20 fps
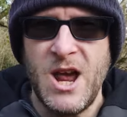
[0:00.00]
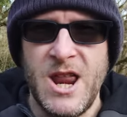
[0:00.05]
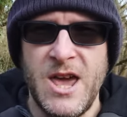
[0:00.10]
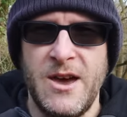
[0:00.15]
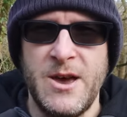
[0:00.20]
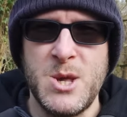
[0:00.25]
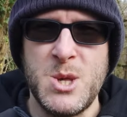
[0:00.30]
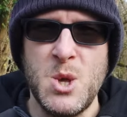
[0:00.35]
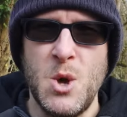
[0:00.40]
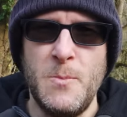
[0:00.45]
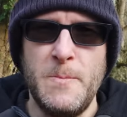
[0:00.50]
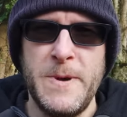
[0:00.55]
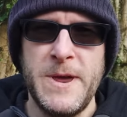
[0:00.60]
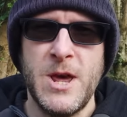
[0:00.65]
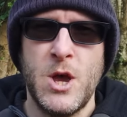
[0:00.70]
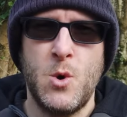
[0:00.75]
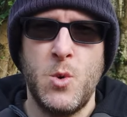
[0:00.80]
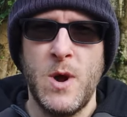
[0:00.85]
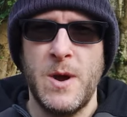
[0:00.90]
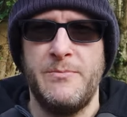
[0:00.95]
earlier, it's not
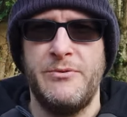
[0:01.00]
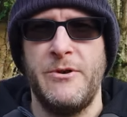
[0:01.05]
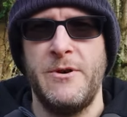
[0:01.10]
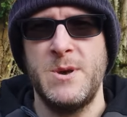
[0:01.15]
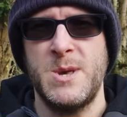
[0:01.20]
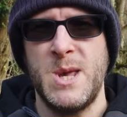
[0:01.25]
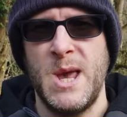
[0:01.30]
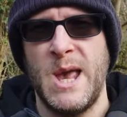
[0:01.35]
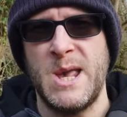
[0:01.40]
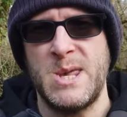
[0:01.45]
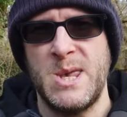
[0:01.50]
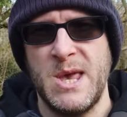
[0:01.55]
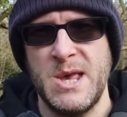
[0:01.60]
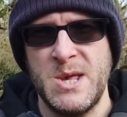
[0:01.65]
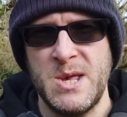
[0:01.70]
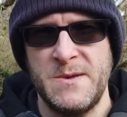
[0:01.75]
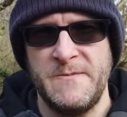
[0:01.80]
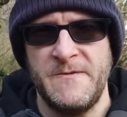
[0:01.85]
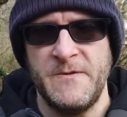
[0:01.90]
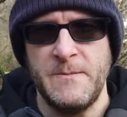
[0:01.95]
been a quick process
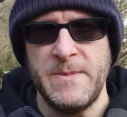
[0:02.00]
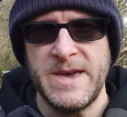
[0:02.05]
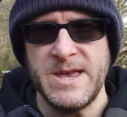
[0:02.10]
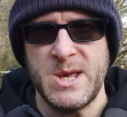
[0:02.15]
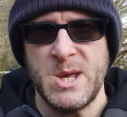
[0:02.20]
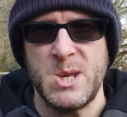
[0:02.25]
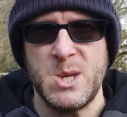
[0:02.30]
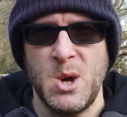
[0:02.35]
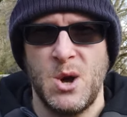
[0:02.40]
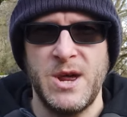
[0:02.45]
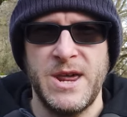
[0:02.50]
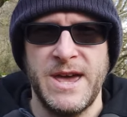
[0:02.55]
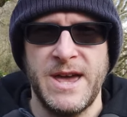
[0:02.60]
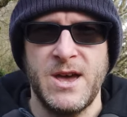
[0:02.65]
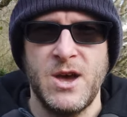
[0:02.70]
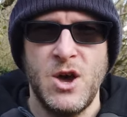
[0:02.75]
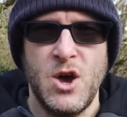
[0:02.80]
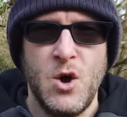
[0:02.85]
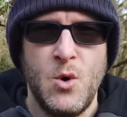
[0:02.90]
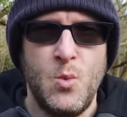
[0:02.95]
this for me
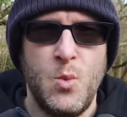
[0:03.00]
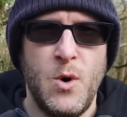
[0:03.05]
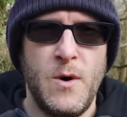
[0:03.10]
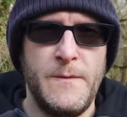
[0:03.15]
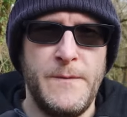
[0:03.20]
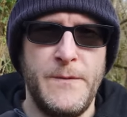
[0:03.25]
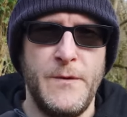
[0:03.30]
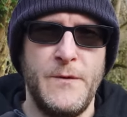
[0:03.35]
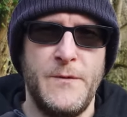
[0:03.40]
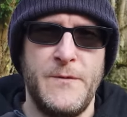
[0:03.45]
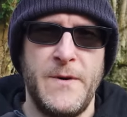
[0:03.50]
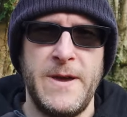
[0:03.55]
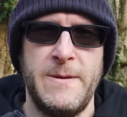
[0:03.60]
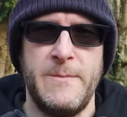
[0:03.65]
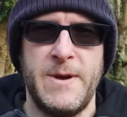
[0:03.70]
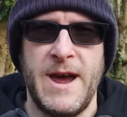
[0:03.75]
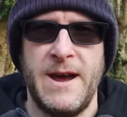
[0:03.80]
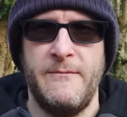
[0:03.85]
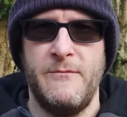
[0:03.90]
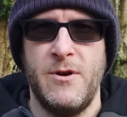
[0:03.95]
deciding what full
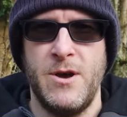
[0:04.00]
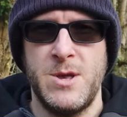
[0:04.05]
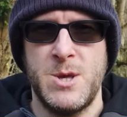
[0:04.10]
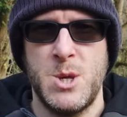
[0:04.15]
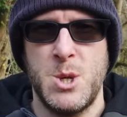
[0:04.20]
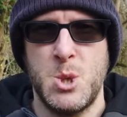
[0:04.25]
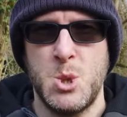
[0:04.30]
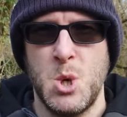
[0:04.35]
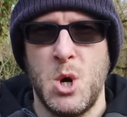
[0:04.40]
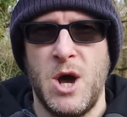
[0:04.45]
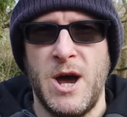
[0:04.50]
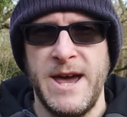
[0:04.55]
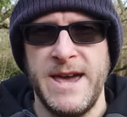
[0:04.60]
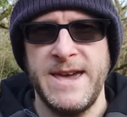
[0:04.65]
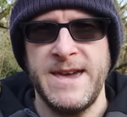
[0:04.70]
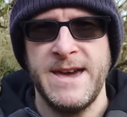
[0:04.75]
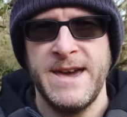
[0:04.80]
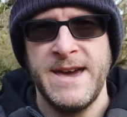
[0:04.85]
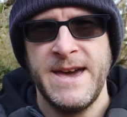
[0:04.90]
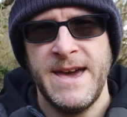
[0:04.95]
frame camera to
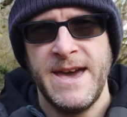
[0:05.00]
try,